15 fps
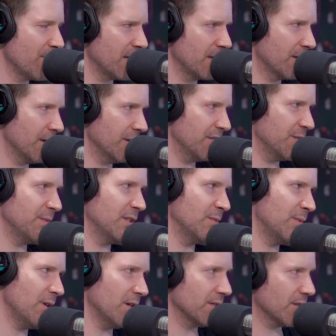Paid the Cost to Be the
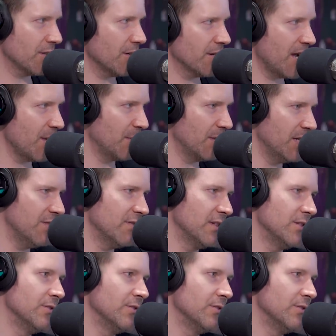Boss, called I Believe in